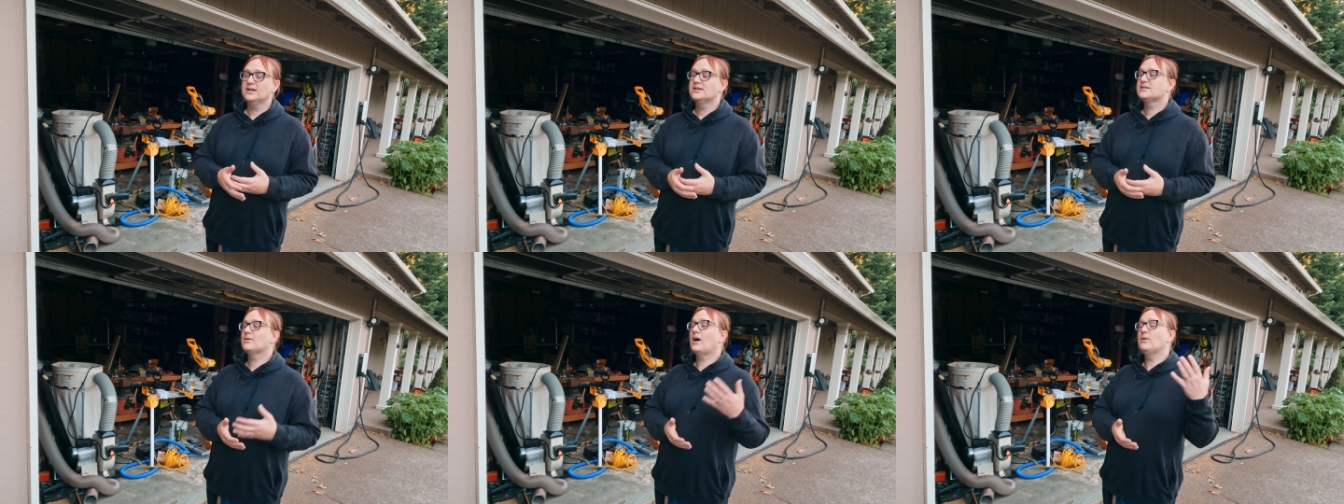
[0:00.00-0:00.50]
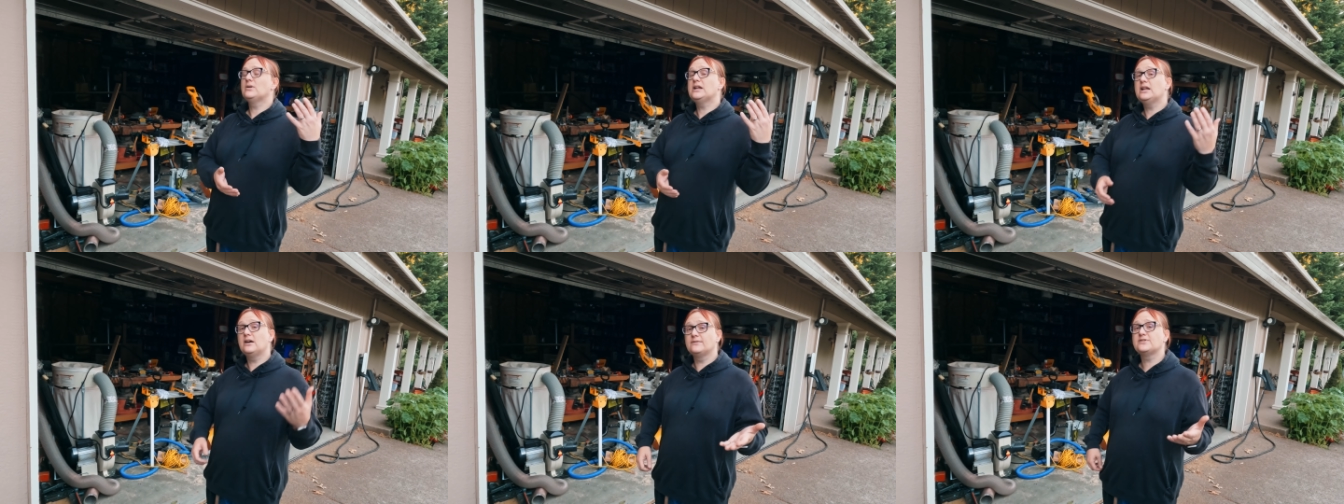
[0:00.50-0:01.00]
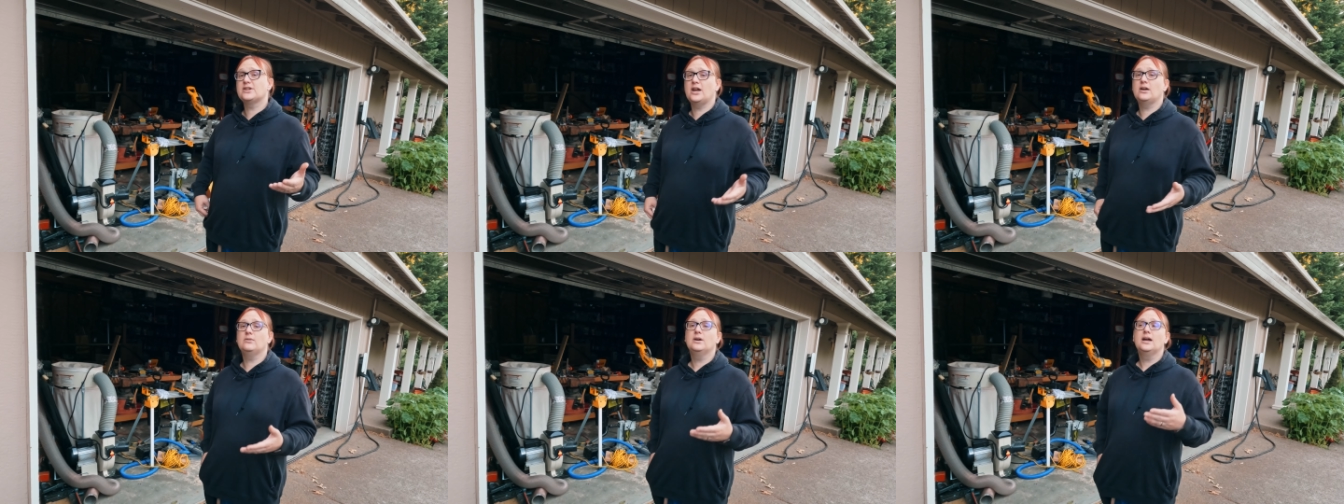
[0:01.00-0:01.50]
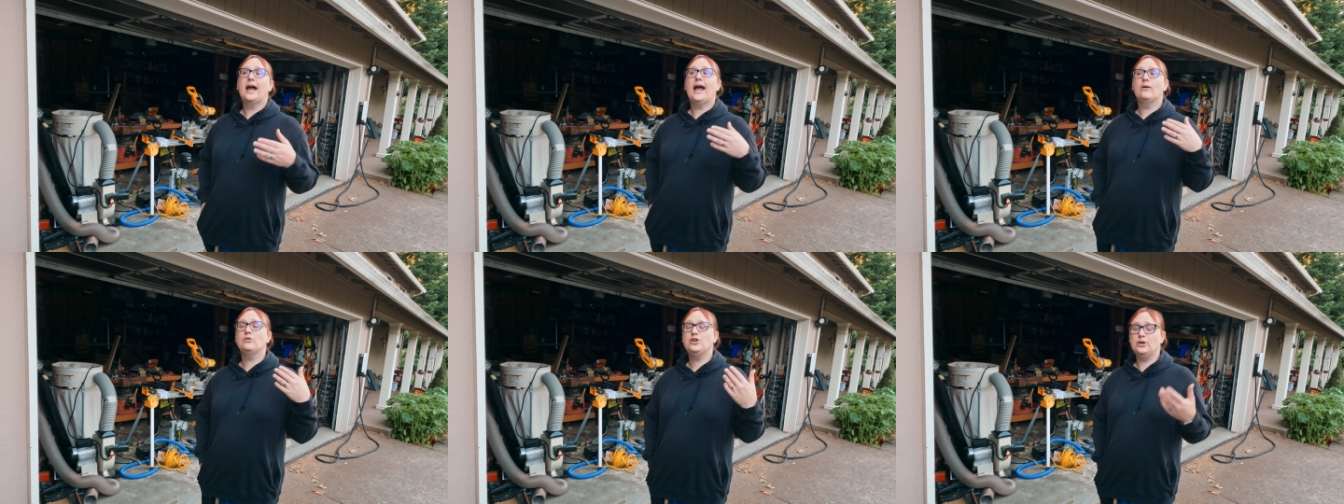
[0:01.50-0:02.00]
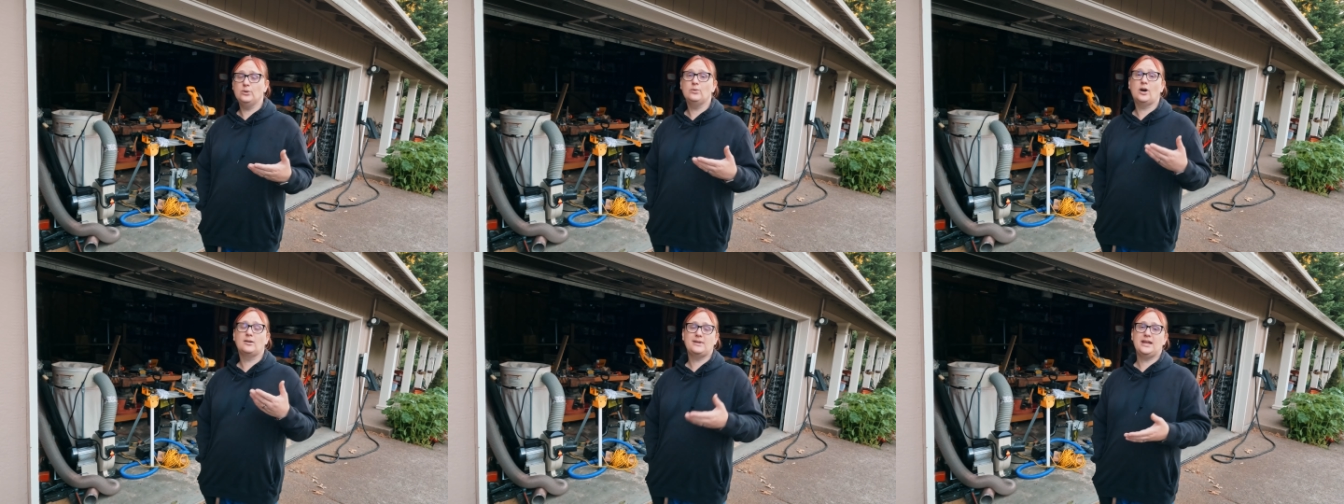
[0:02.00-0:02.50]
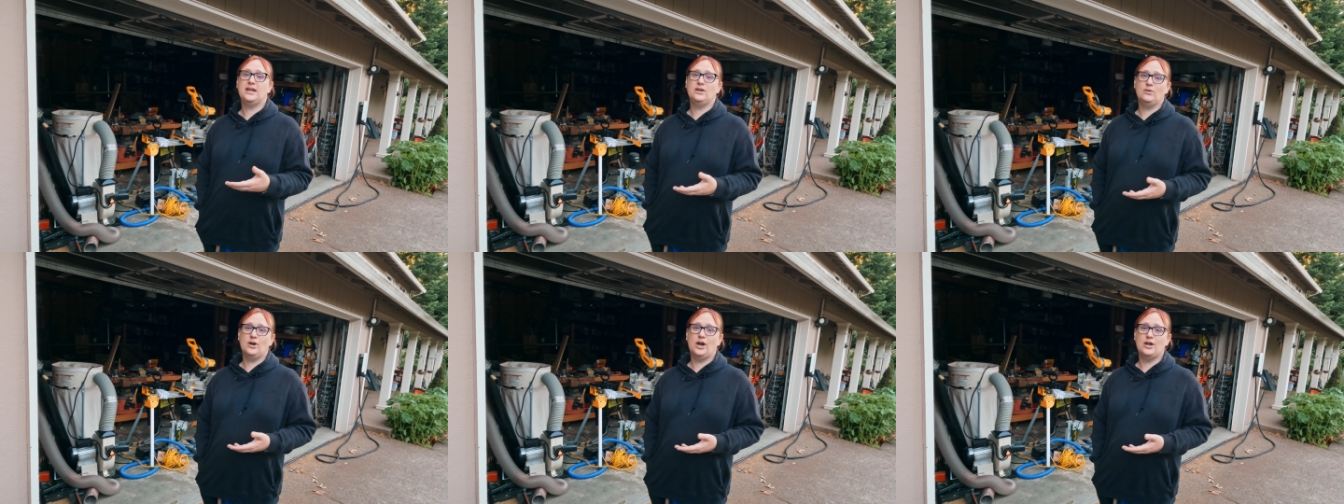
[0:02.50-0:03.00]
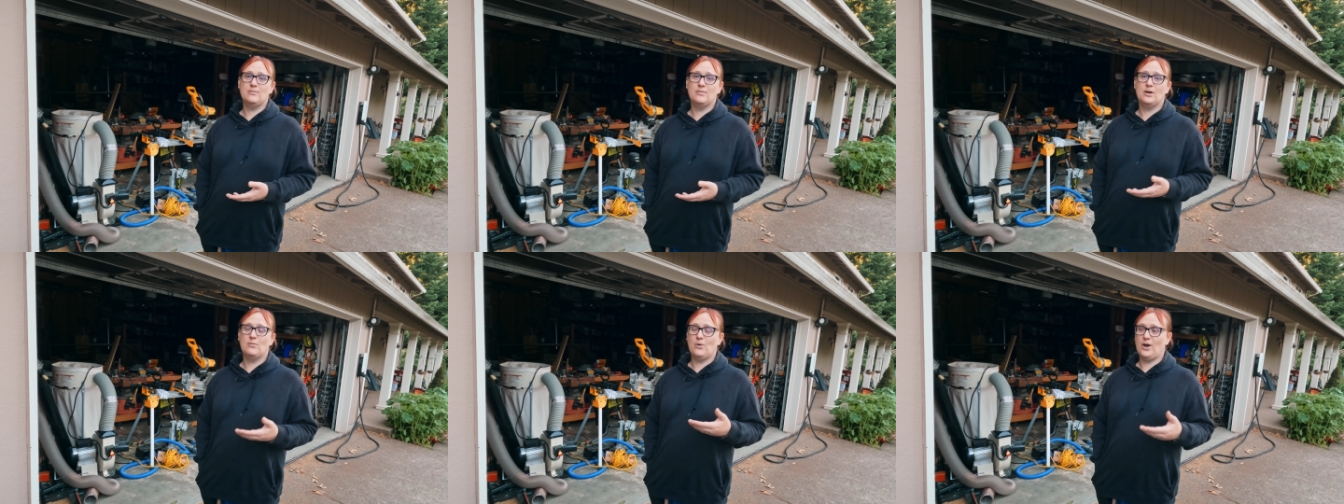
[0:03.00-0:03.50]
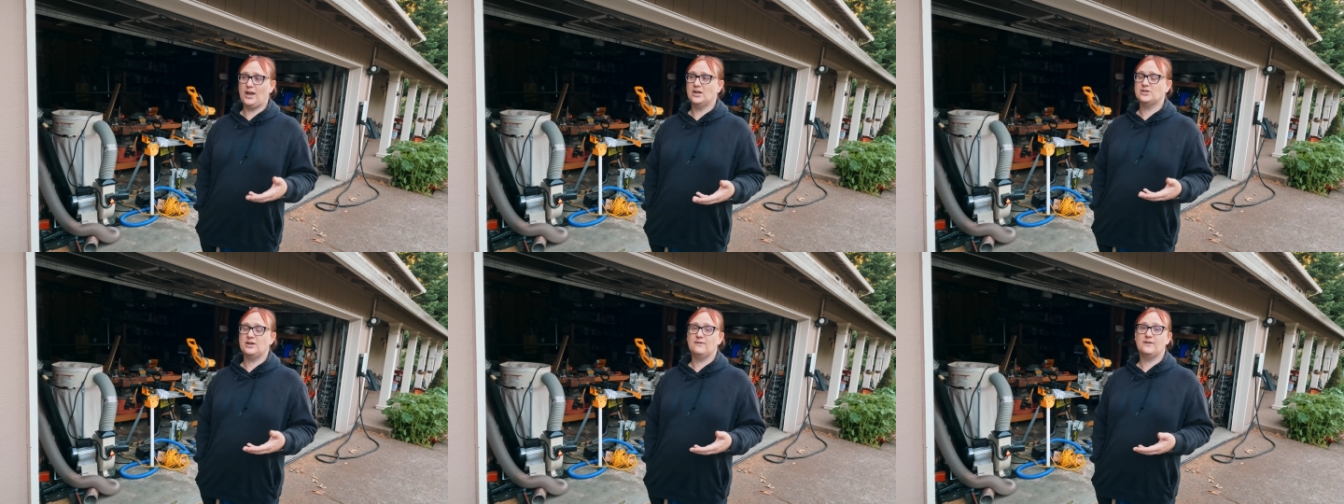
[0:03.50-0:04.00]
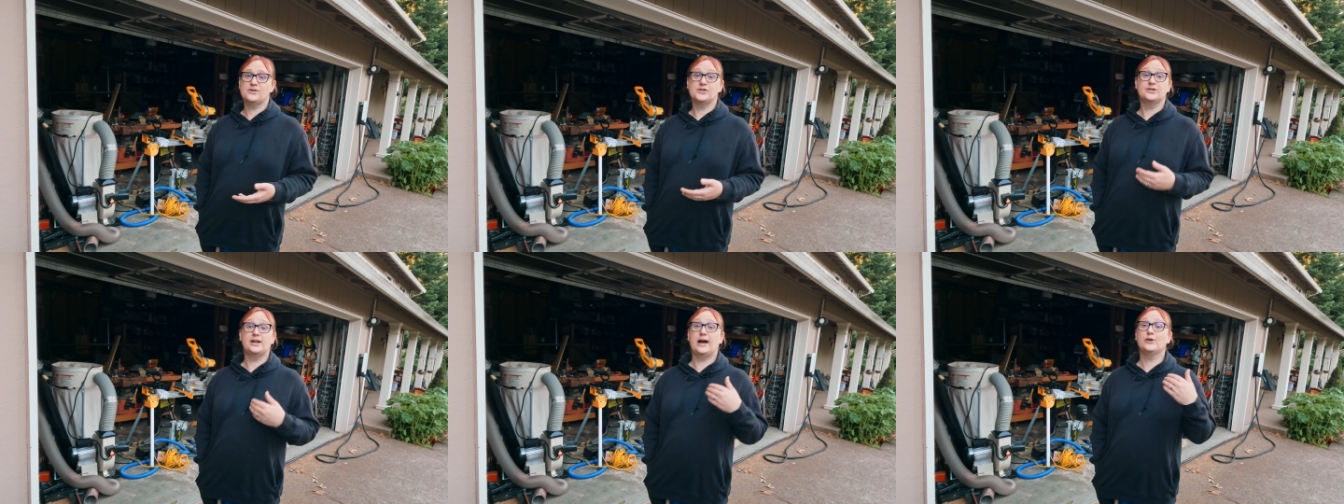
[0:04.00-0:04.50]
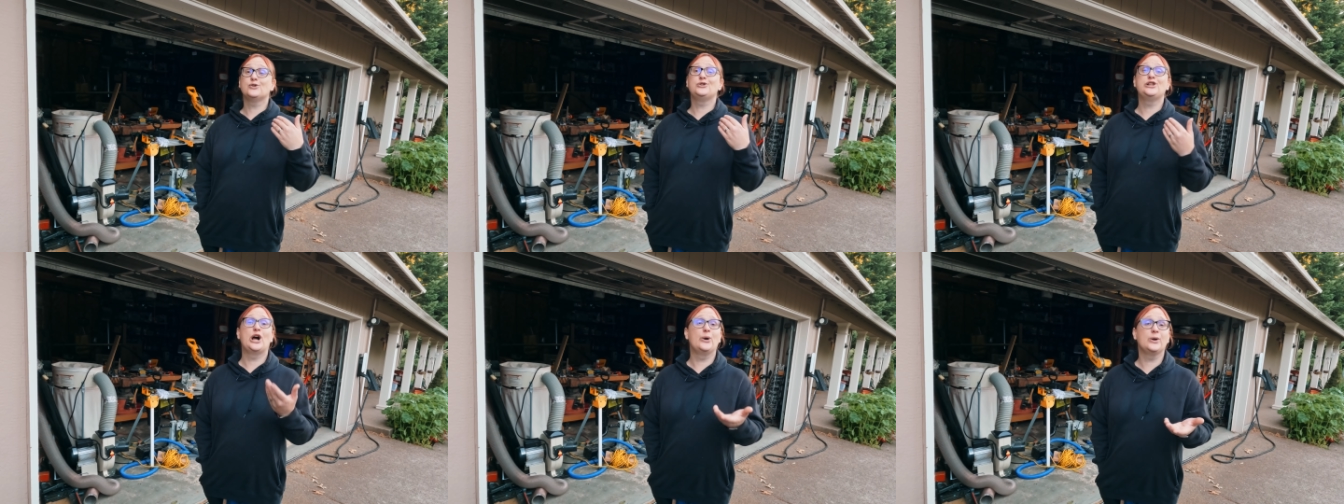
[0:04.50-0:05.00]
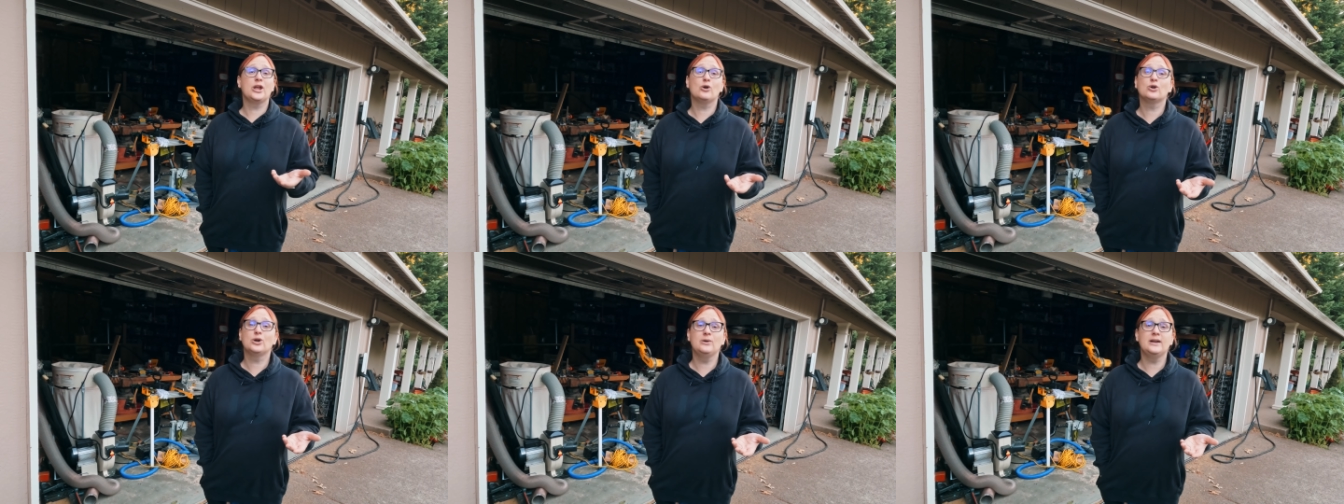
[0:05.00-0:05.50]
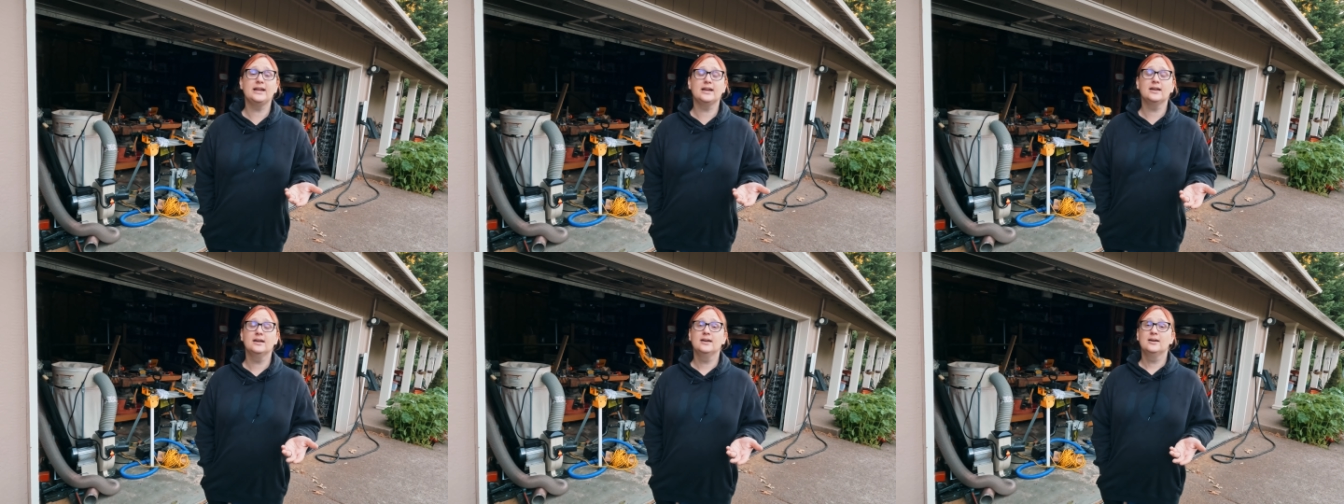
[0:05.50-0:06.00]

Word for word: So I would love to know how you are making your home more energy efficient, how you're lowering your cooling